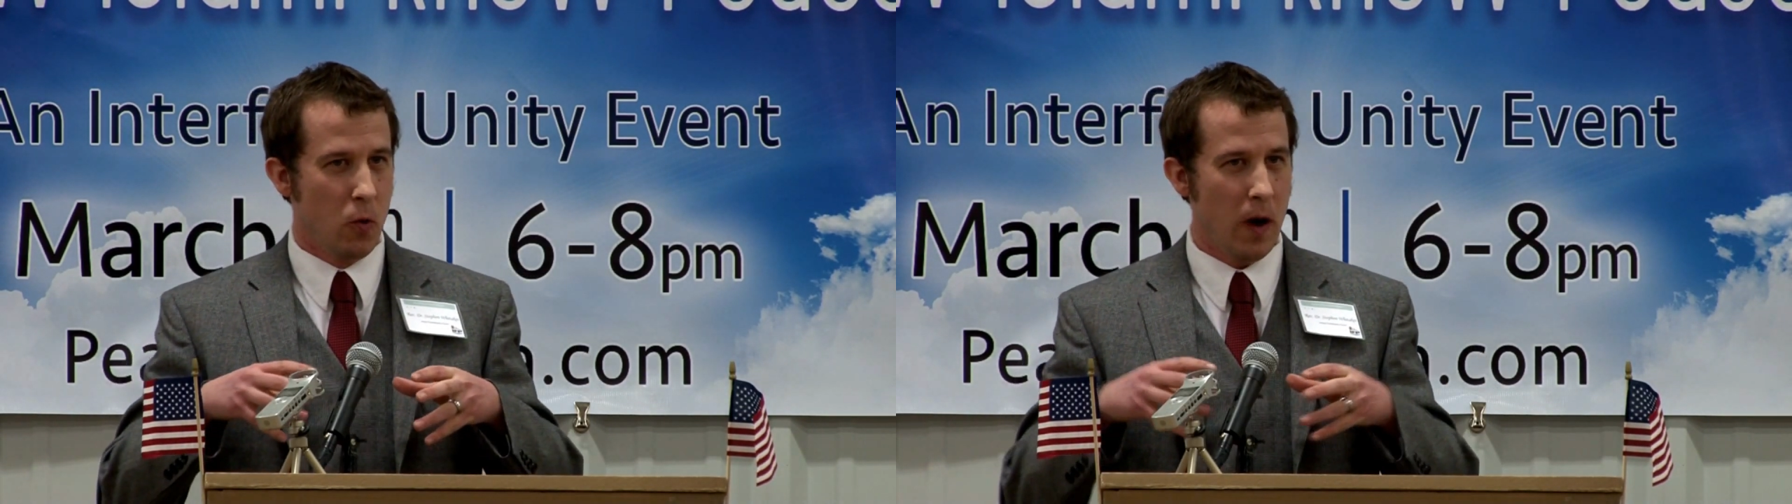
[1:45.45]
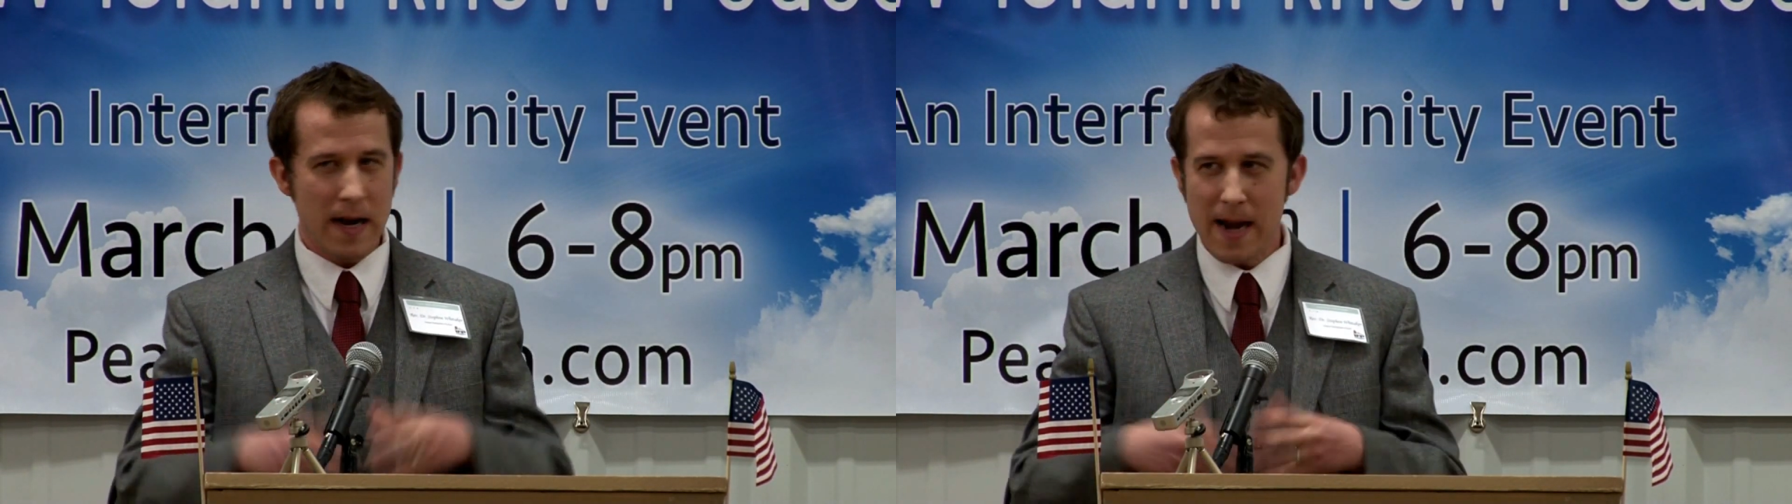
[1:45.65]

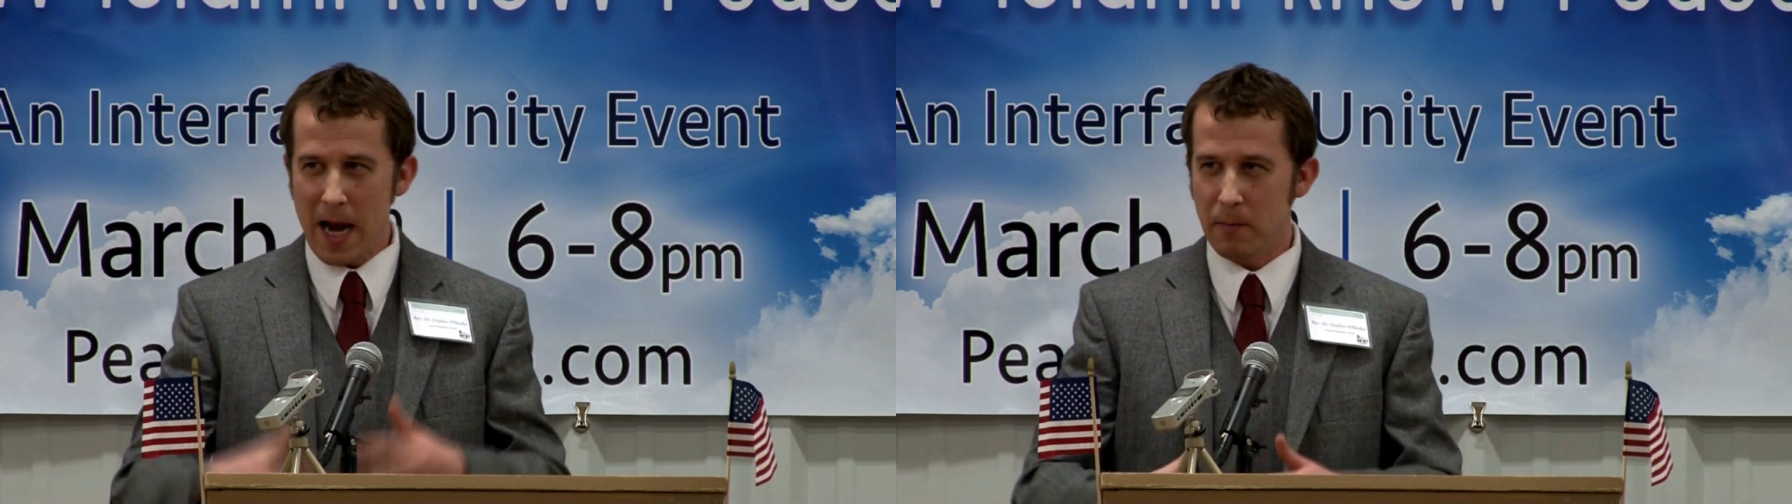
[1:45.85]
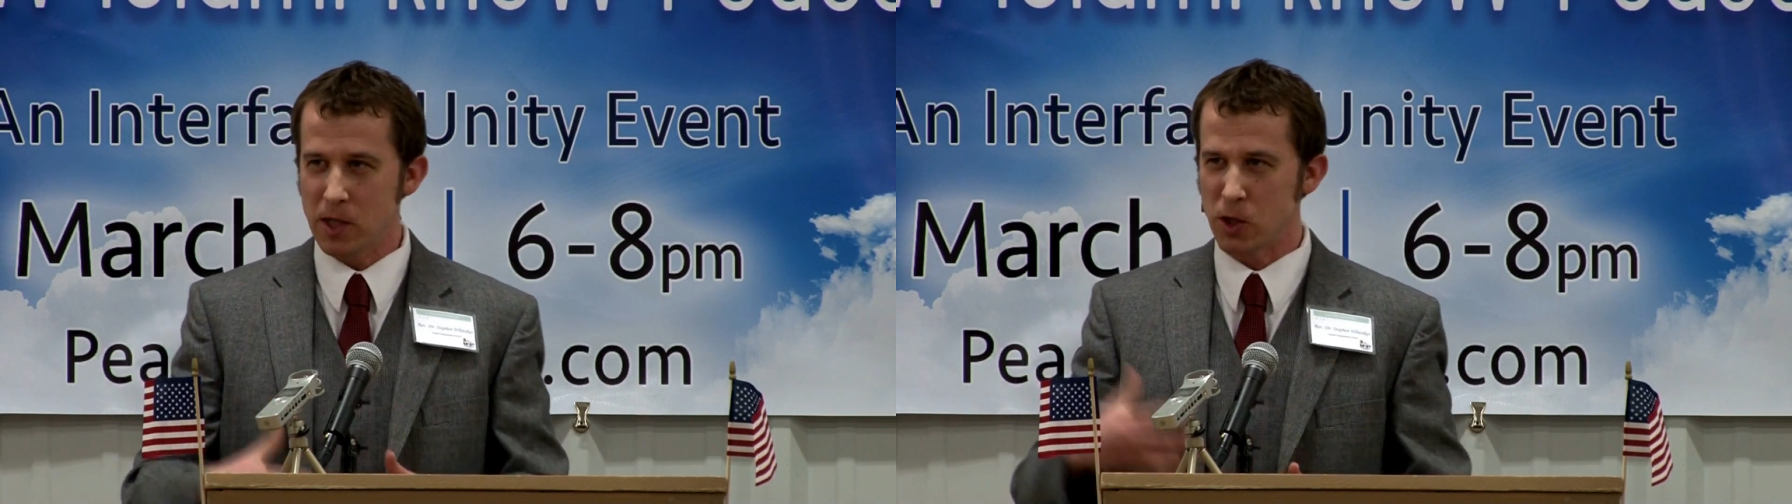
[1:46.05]
what
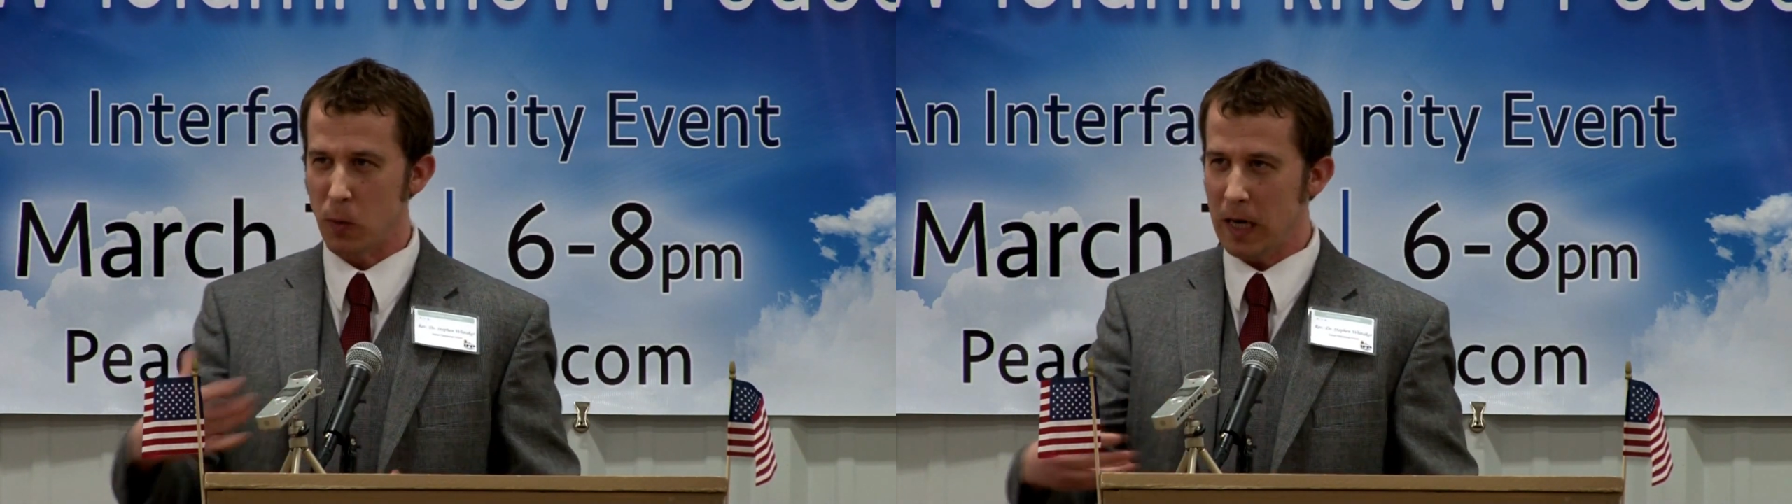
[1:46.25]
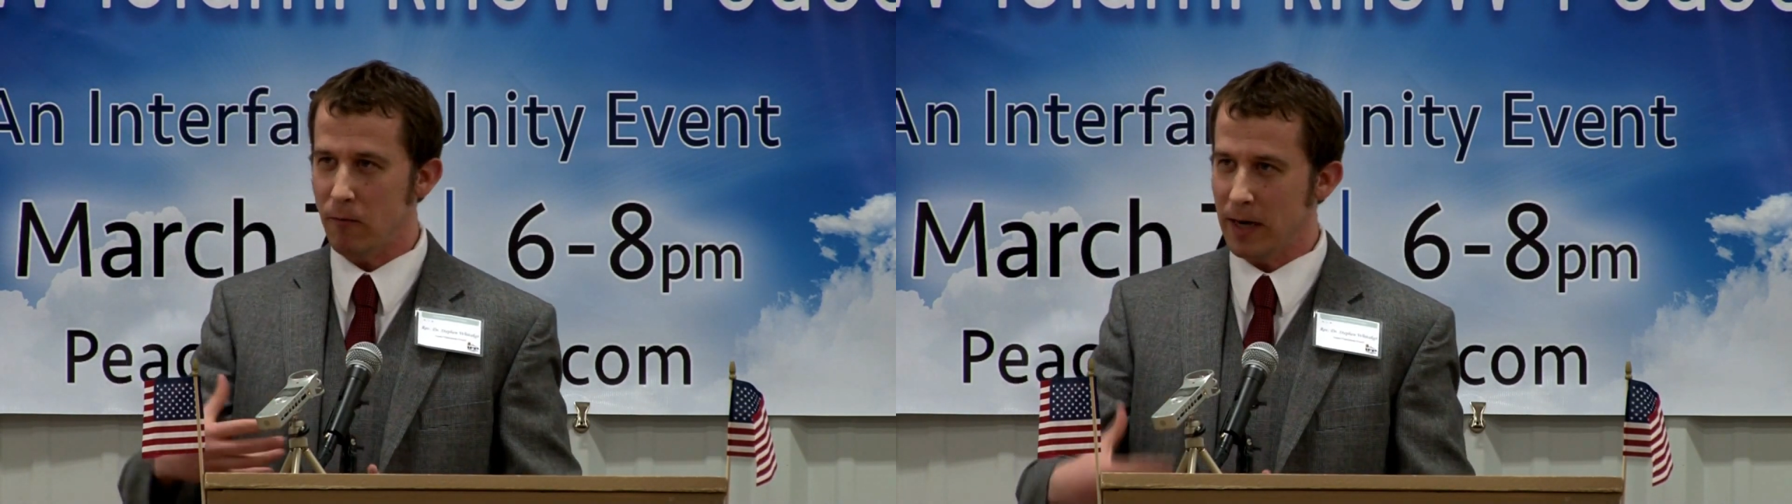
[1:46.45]
neighbors
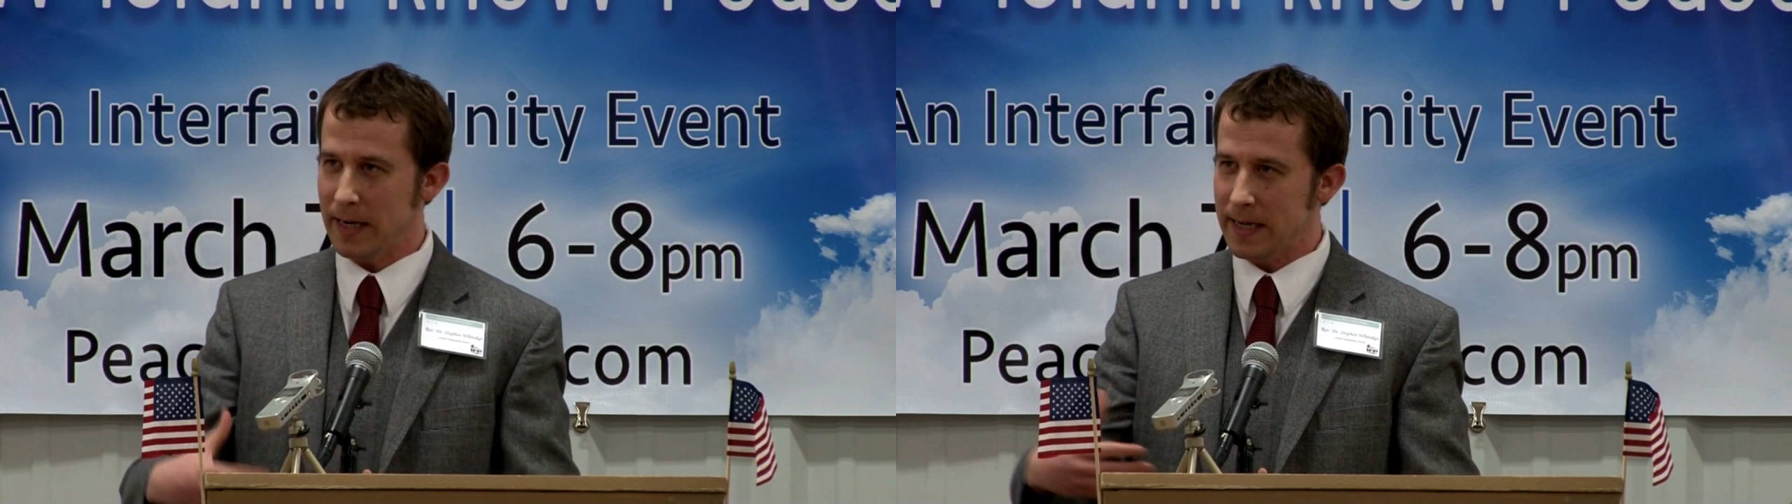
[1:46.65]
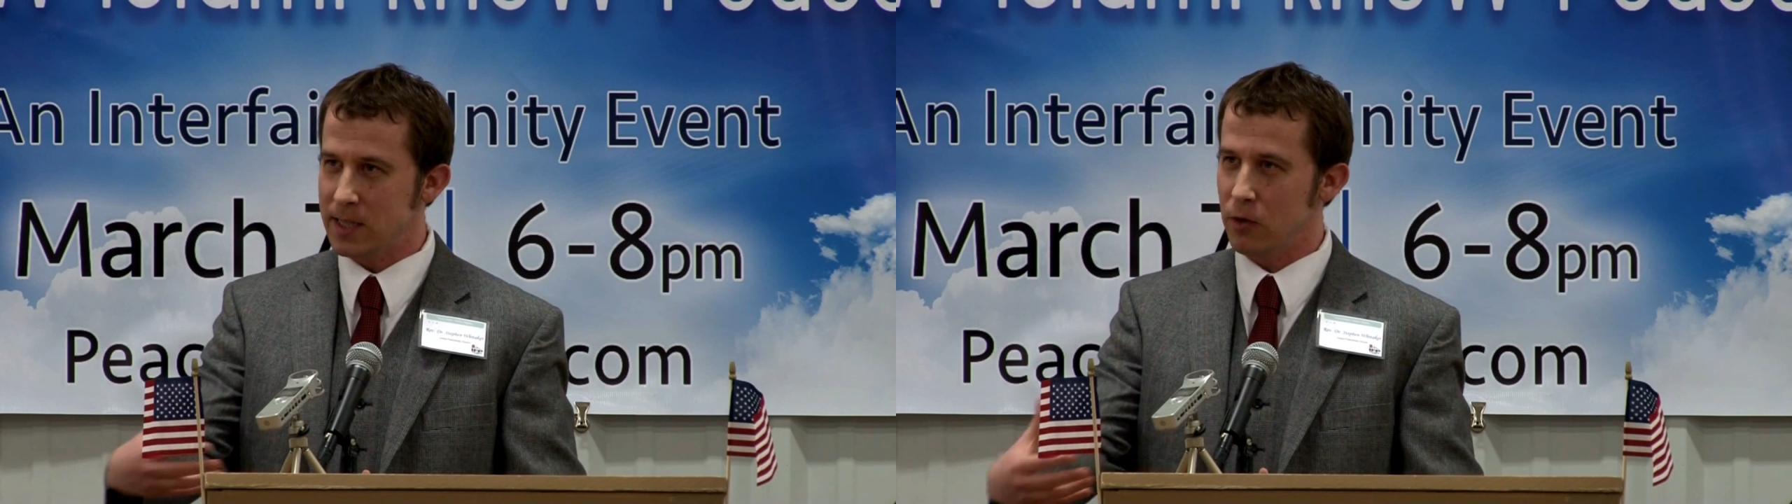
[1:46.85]
do we
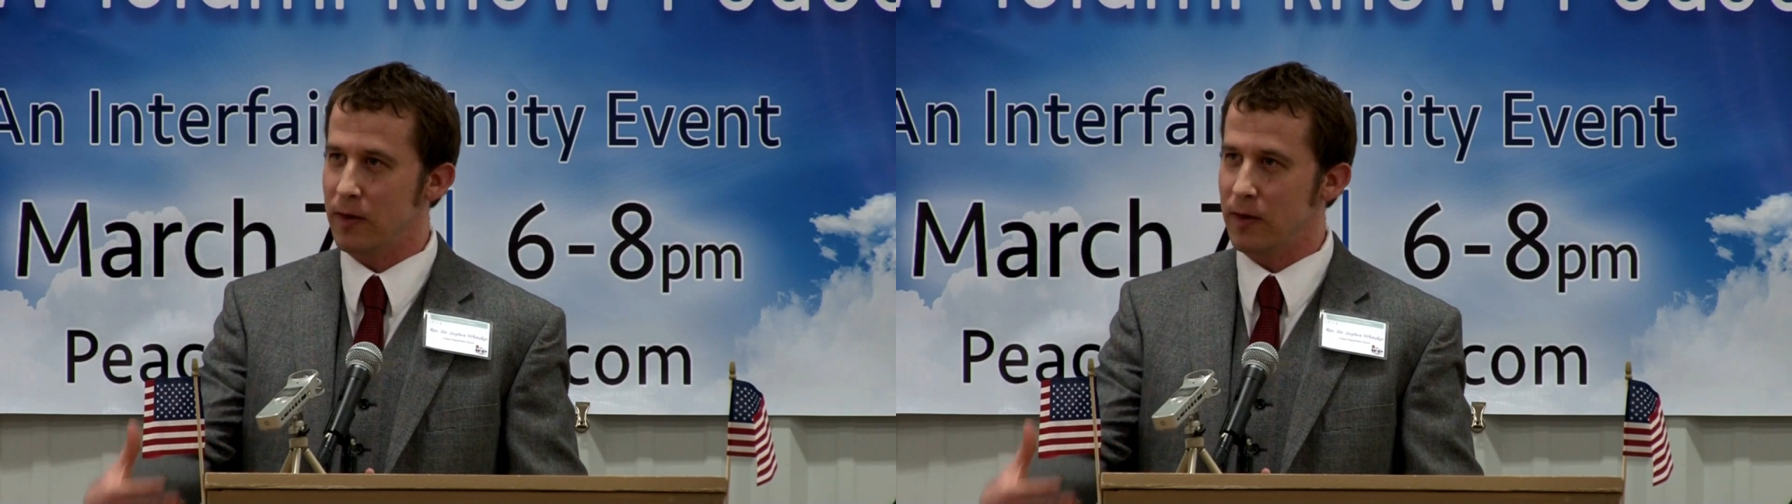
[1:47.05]
really need